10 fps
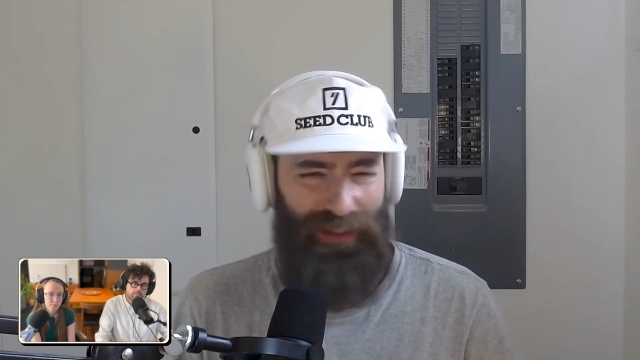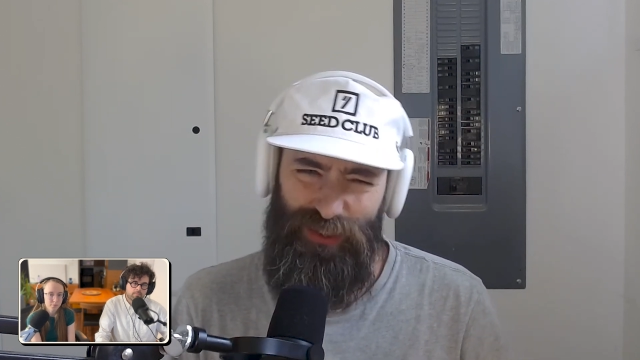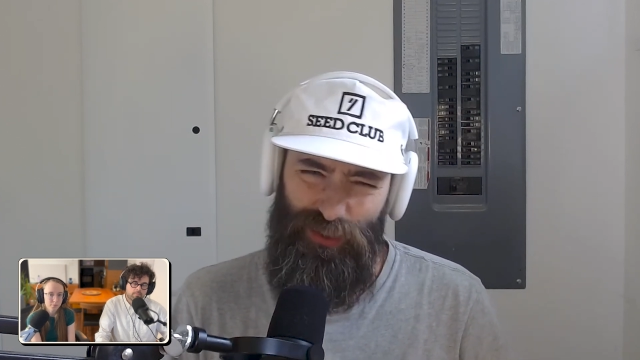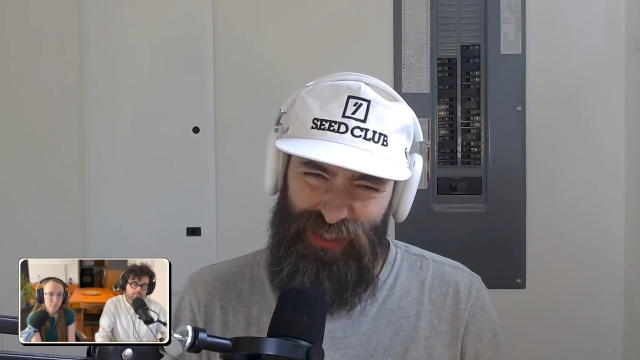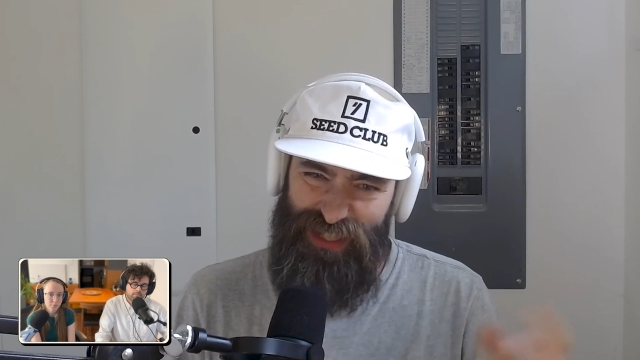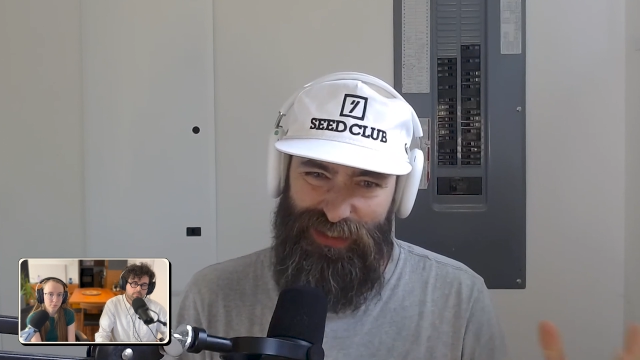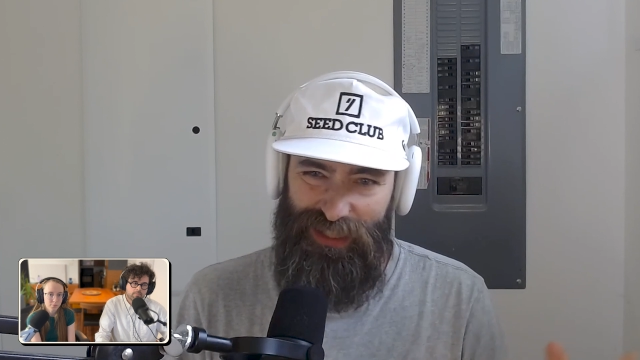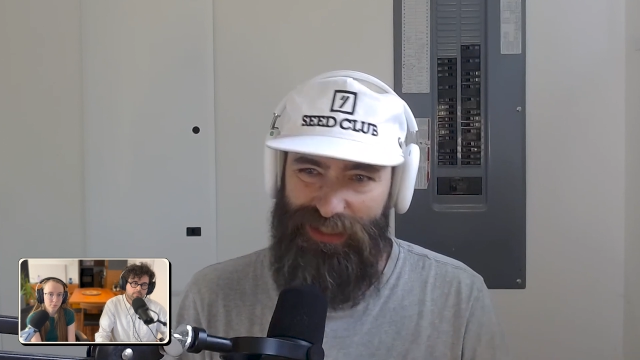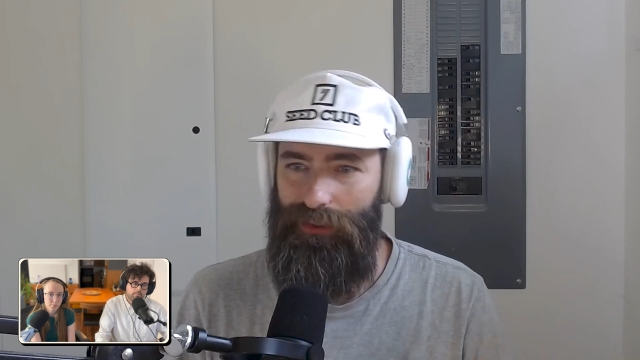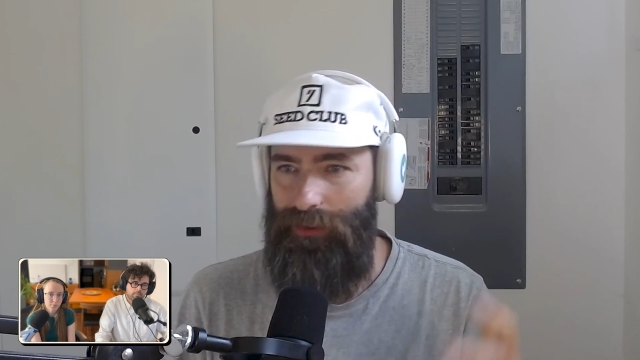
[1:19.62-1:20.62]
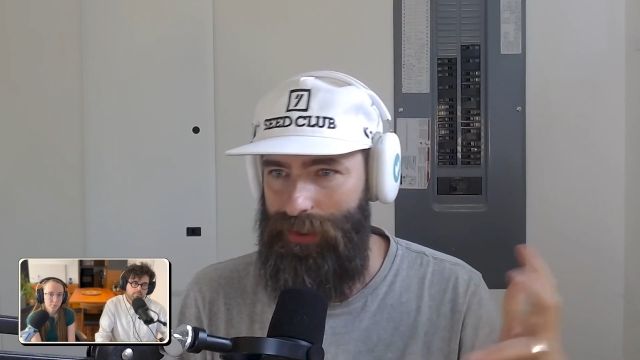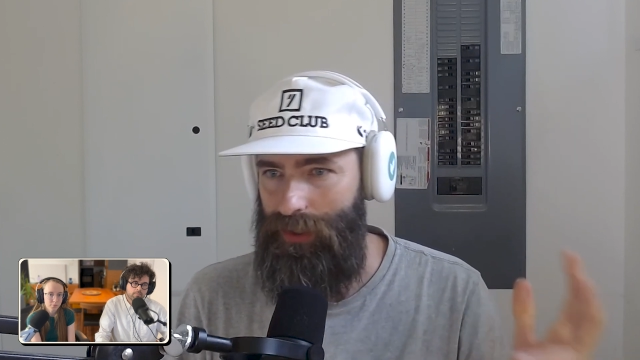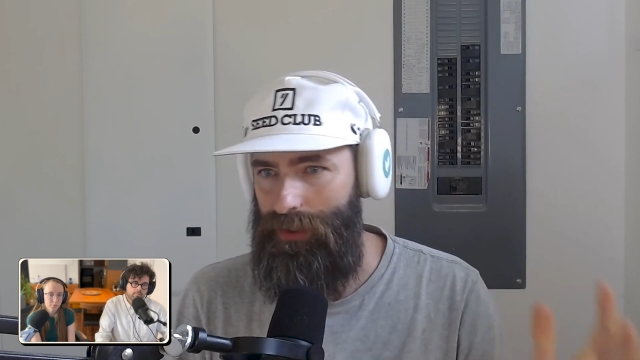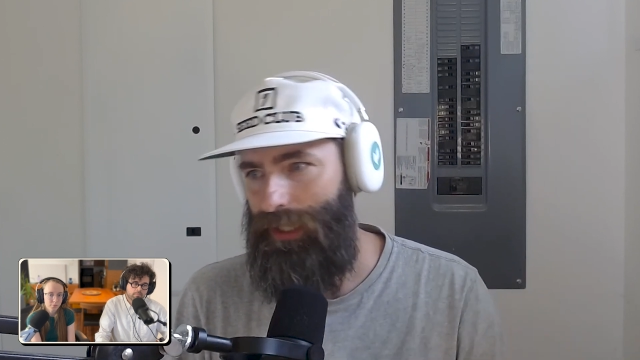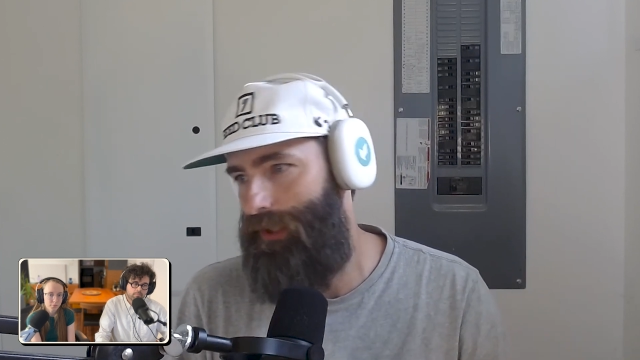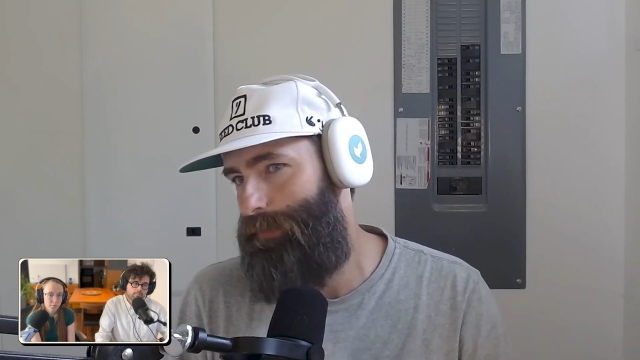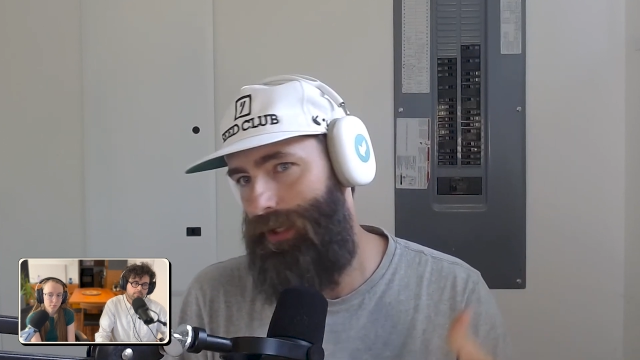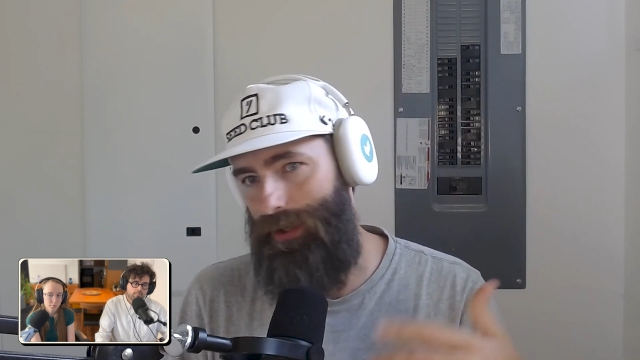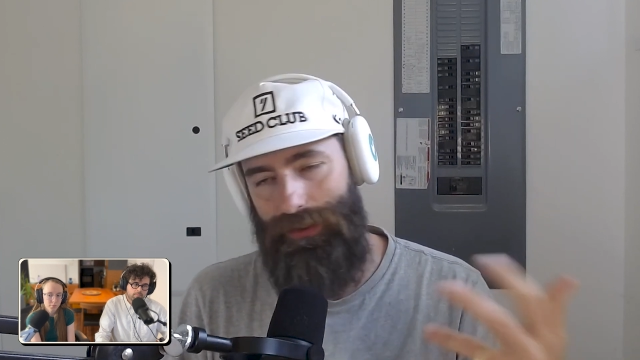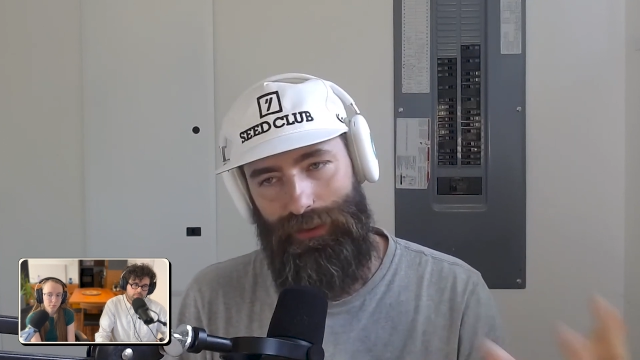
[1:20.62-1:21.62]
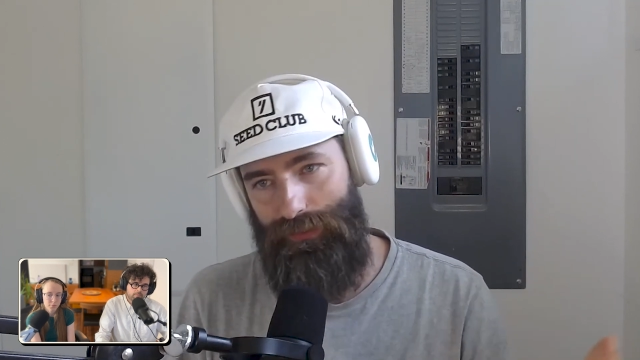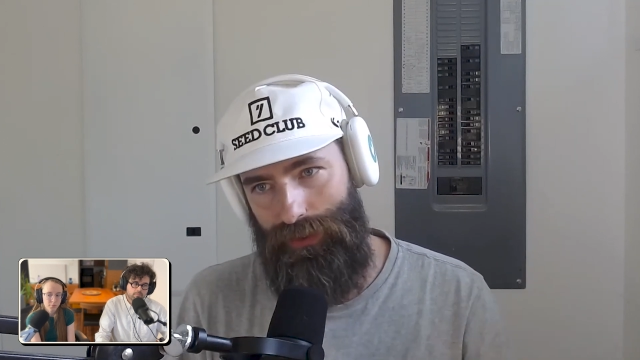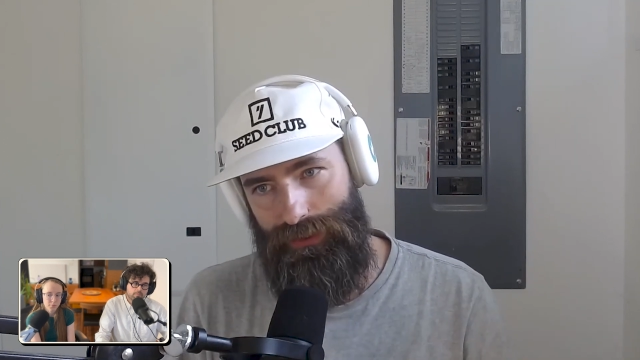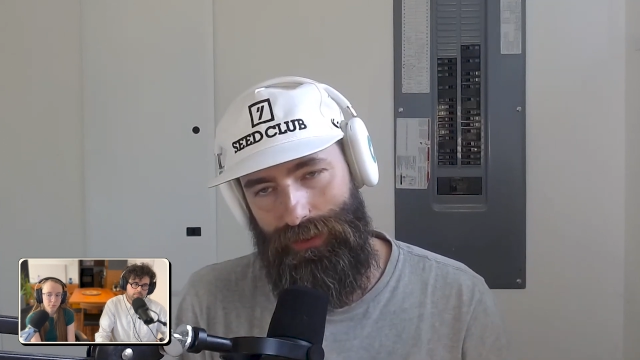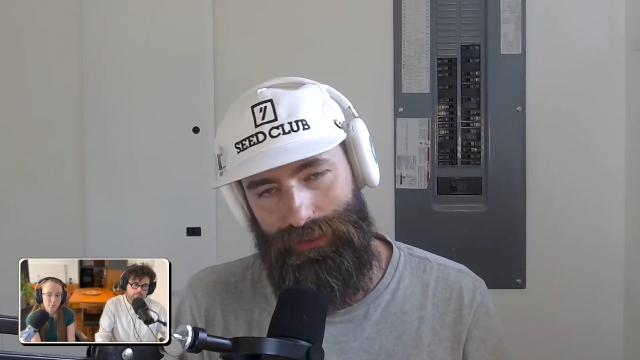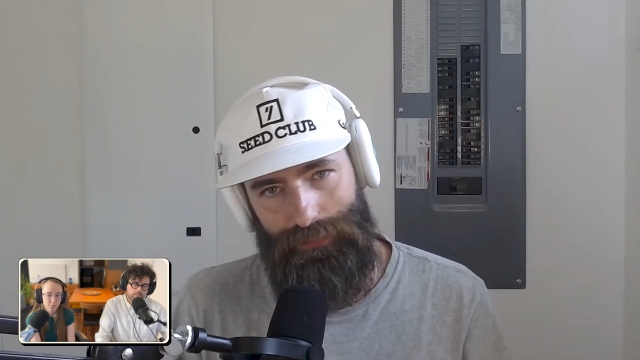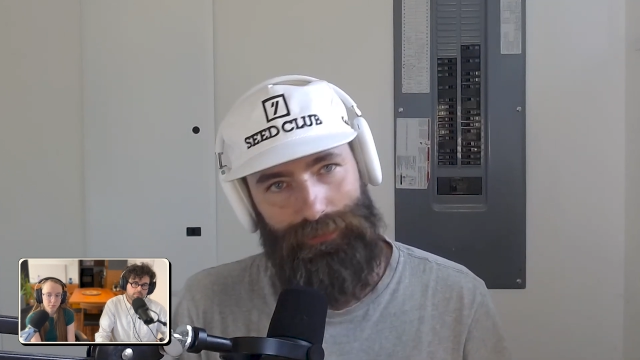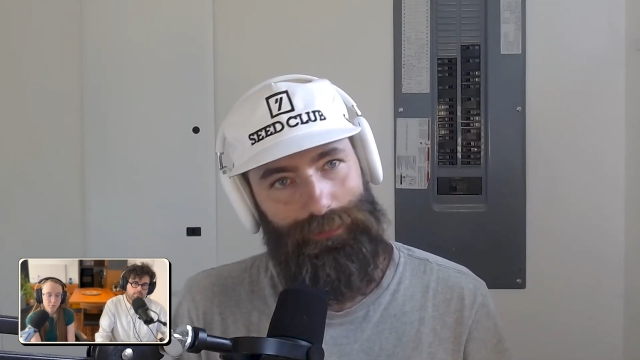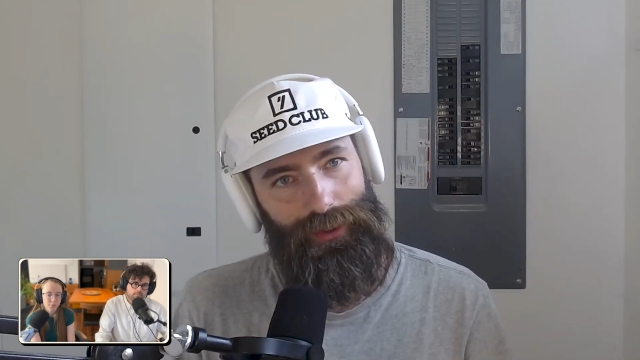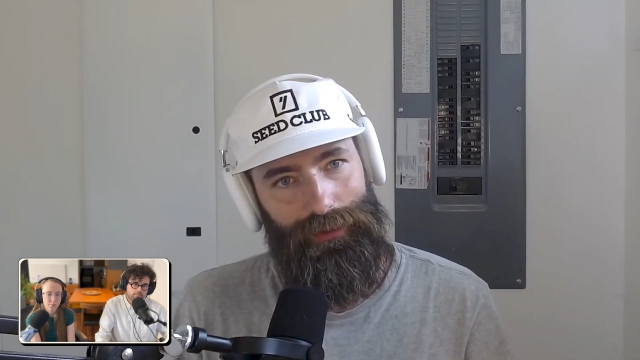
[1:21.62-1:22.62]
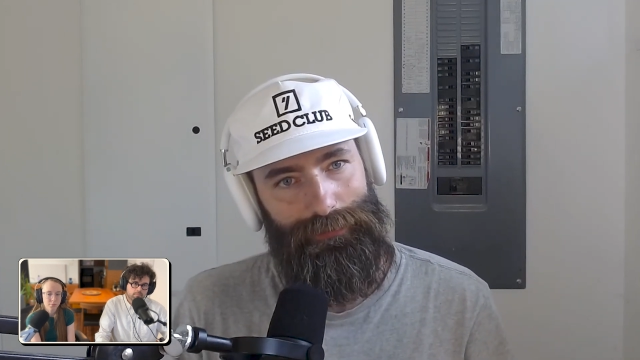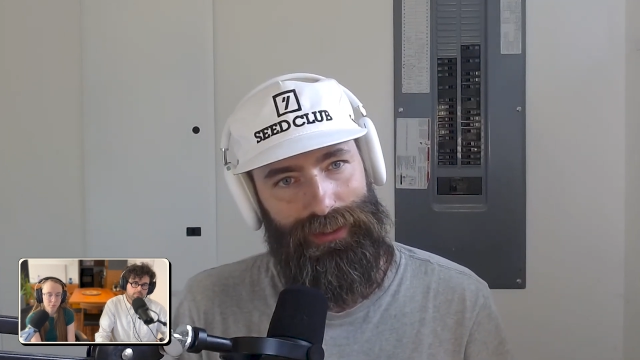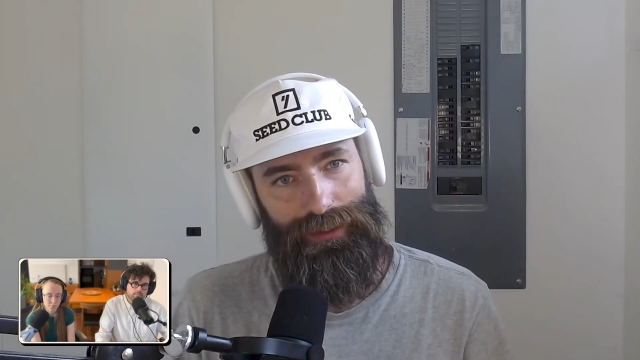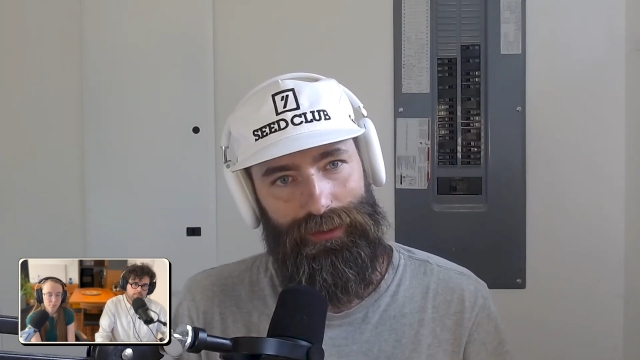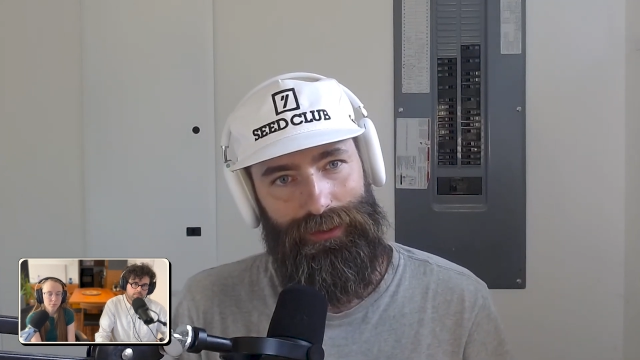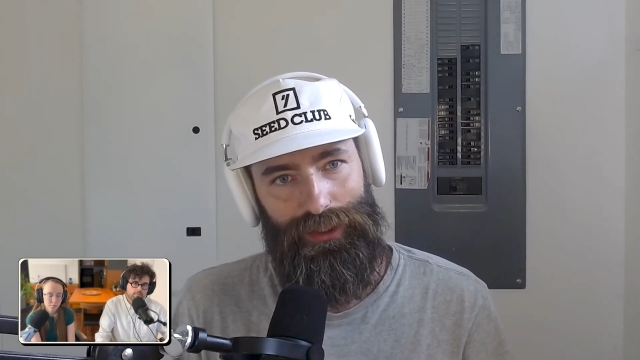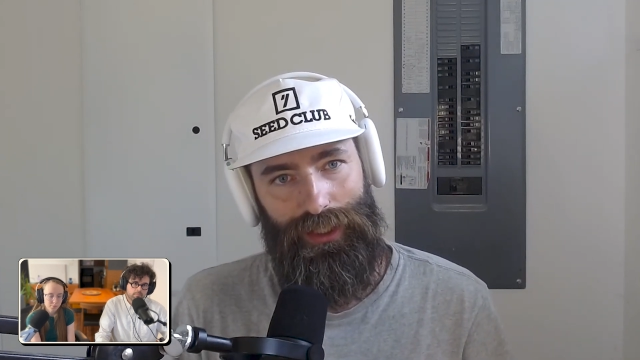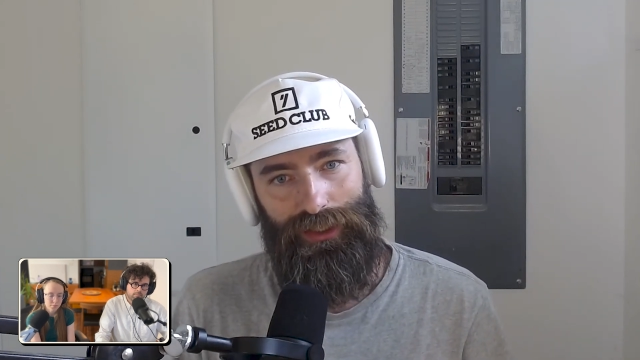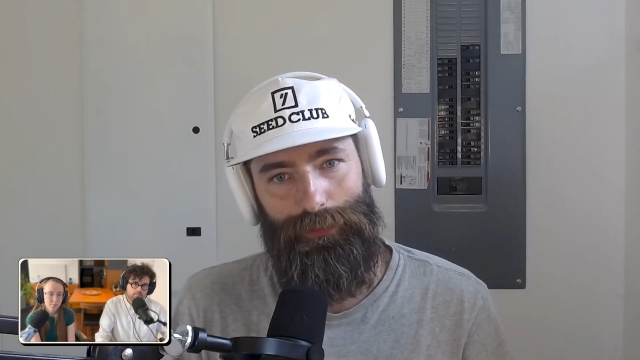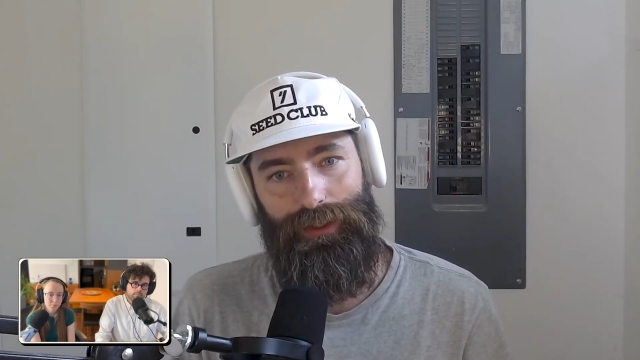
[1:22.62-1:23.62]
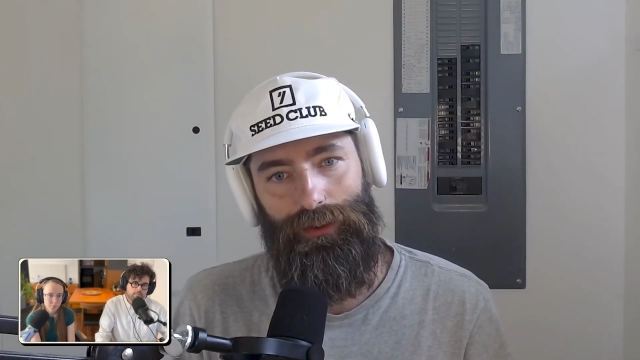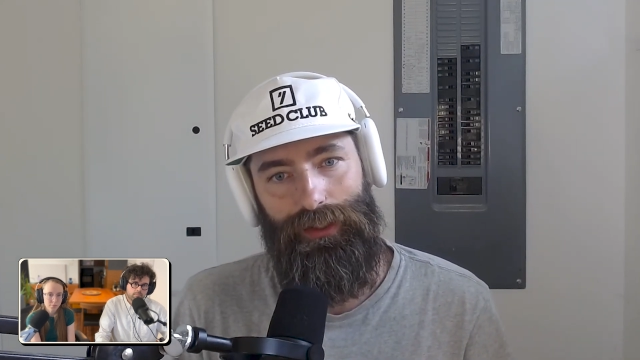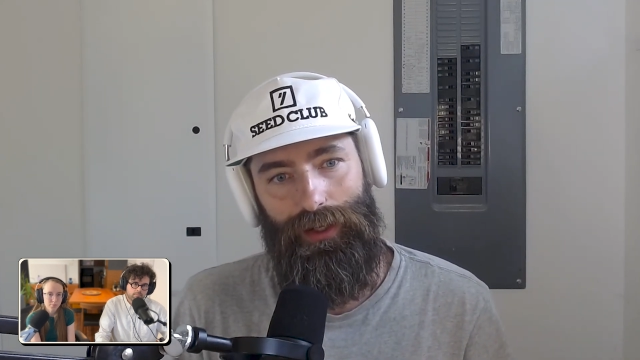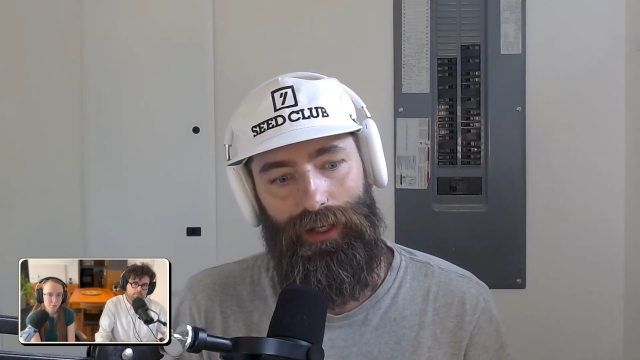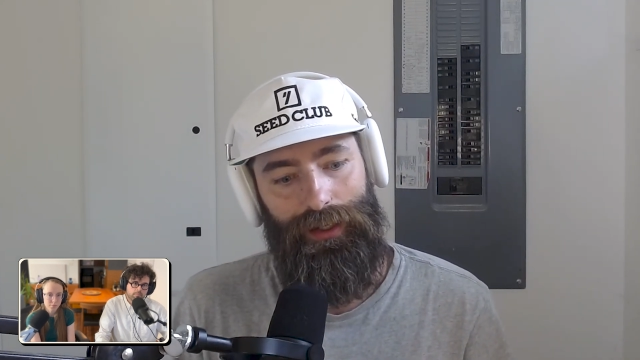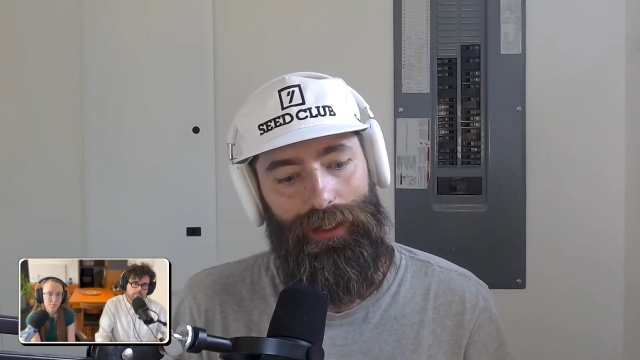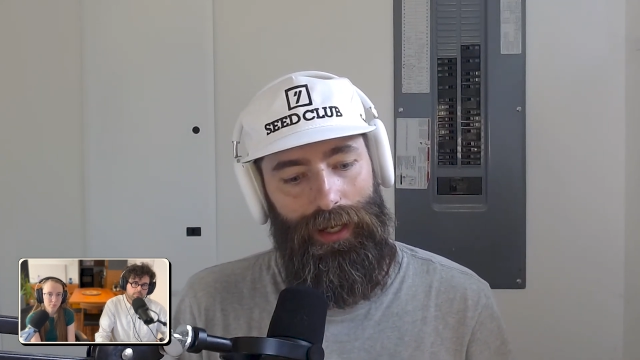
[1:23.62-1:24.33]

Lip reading: sort of as an accelerator, incubator, I think we've used those terms interchangeably early on,